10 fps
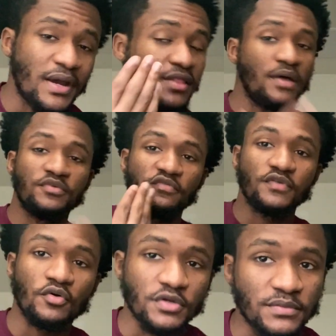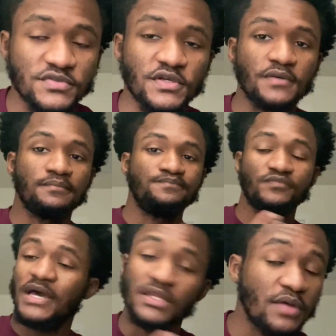I love the flow. You know what I'm saying?
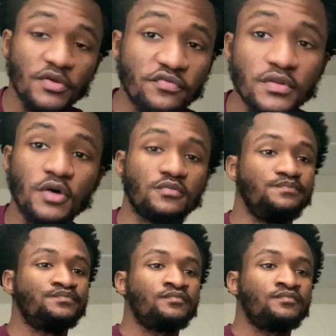I love the flow.